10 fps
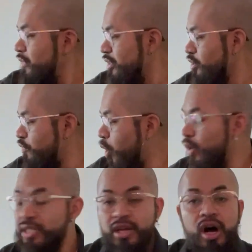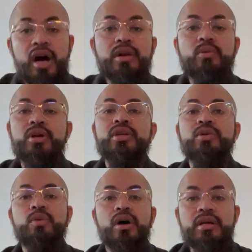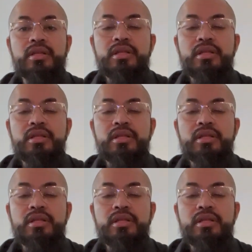So focus on what you want.